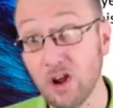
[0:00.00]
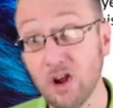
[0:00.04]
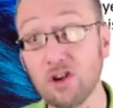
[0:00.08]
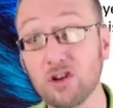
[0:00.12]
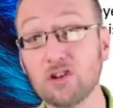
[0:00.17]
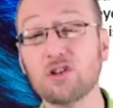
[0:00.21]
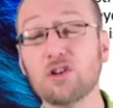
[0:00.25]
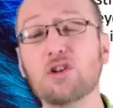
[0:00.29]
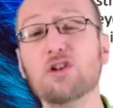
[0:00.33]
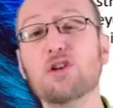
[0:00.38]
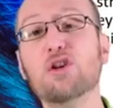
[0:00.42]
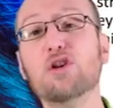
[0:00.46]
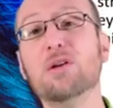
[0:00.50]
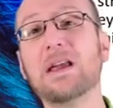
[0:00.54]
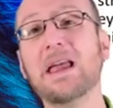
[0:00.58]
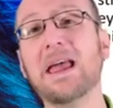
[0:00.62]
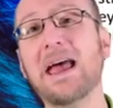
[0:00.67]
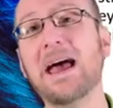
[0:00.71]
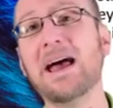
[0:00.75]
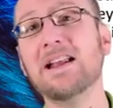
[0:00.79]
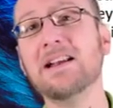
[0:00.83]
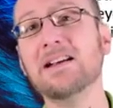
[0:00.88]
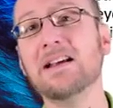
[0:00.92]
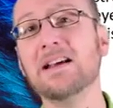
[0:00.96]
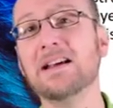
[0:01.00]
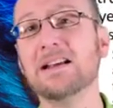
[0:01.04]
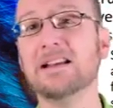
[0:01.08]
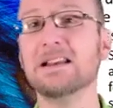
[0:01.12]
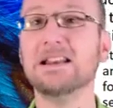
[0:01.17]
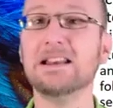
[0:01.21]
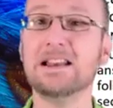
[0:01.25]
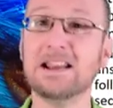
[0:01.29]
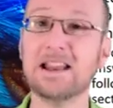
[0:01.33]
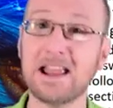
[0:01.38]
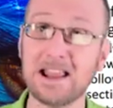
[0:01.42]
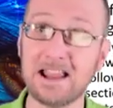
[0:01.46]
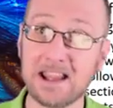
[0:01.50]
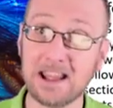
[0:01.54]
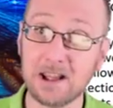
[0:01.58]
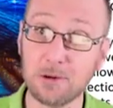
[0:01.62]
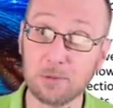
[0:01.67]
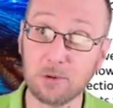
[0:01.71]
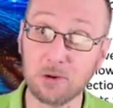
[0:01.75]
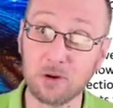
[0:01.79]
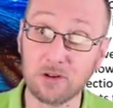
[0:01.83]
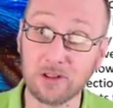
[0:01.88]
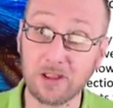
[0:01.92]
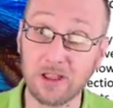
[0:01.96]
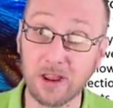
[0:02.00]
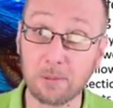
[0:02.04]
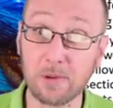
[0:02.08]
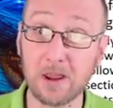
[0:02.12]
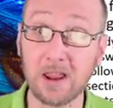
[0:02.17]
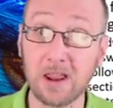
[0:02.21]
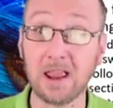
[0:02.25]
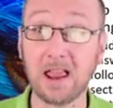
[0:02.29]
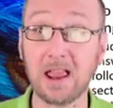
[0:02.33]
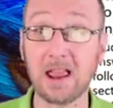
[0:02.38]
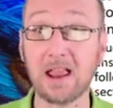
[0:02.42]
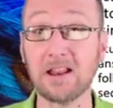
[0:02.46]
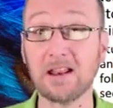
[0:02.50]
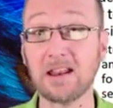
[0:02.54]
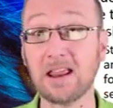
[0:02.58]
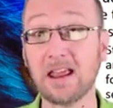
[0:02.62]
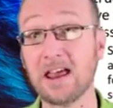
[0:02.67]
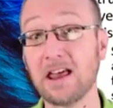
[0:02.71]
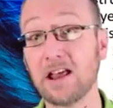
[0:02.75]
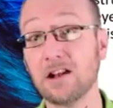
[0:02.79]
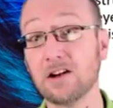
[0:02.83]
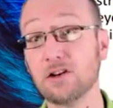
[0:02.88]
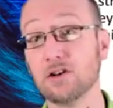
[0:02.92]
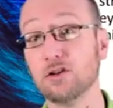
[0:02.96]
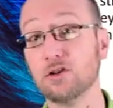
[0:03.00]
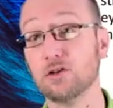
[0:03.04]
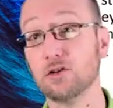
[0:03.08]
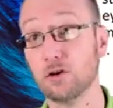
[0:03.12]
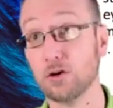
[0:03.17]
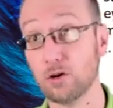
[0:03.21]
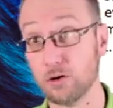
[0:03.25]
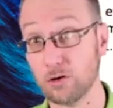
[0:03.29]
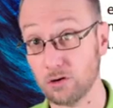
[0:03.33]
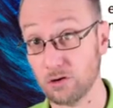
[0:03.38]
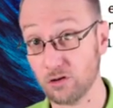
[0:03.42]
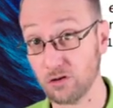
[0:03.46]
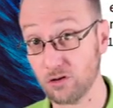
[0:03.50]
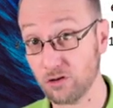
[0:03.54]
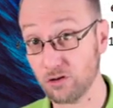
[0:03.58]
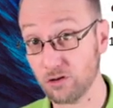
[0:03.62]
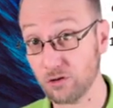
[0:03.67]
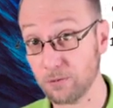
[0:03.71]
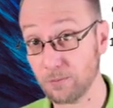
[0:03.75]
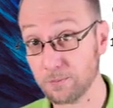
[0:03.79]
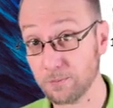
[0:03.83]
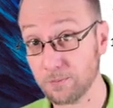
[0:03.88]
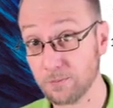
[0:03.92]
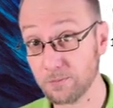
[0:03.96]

so you can label them and add notes.